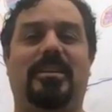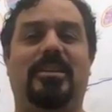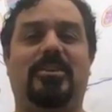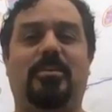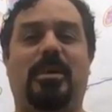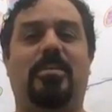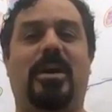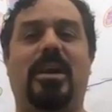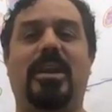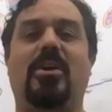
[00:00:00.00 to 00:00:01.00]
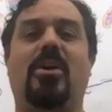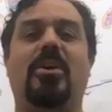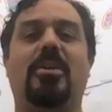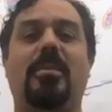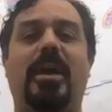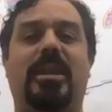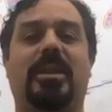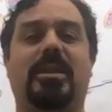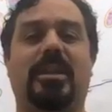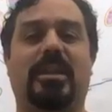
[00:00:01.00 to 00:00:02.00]
to my body
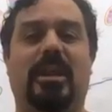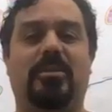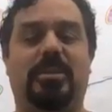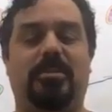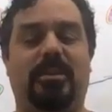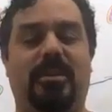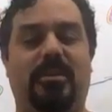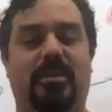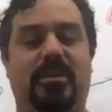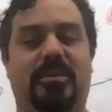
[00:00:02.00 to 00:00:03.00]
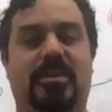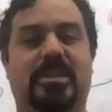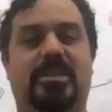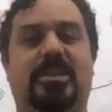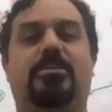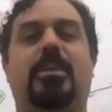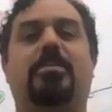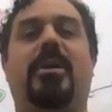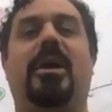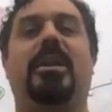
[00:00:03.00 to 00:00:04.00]
automatically allows me to be sensitive to my
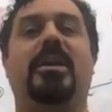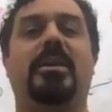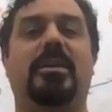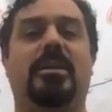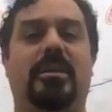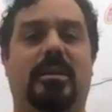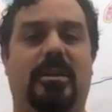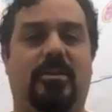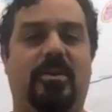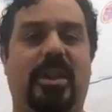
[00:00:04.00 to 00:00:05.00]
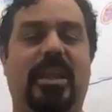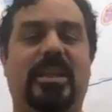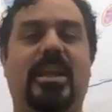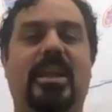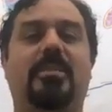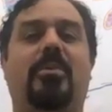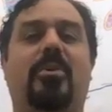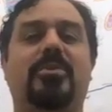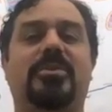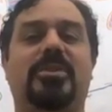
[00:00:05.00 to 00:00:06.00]
body creating the
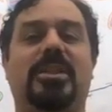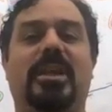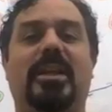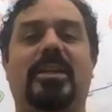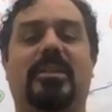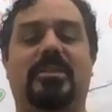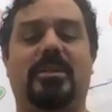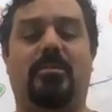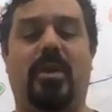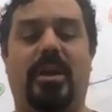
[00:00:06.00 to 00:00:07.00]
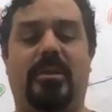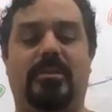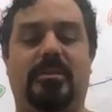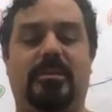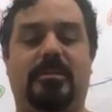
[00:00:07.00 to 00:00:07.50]
impulses to take nice deep breaths.